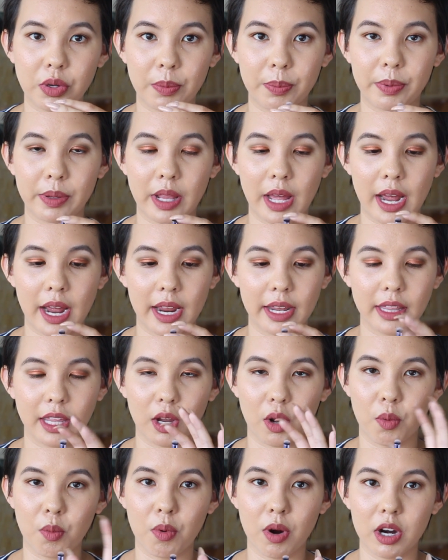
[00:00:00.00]
apply
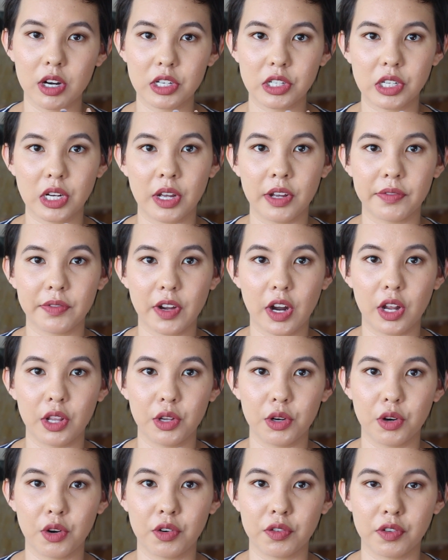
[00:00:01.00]
like a wash of
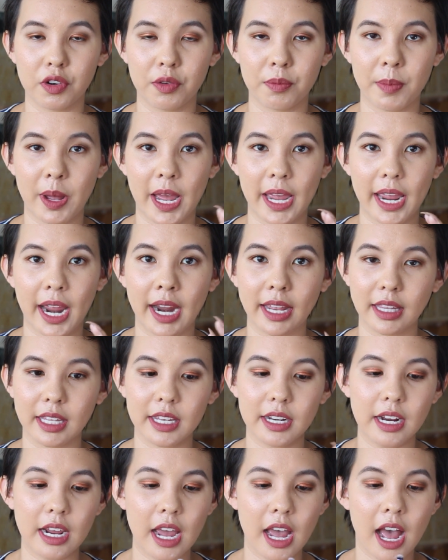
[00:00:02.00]
color over my
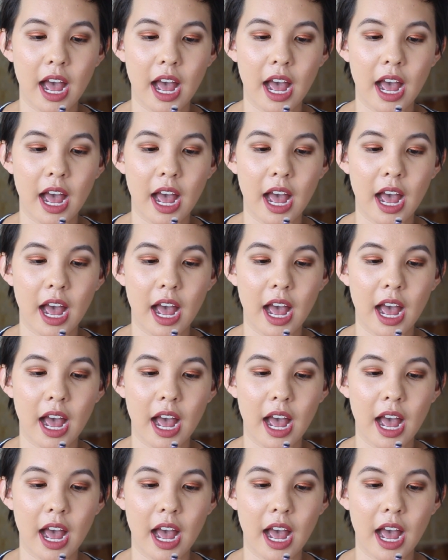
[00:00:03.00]
eyelid.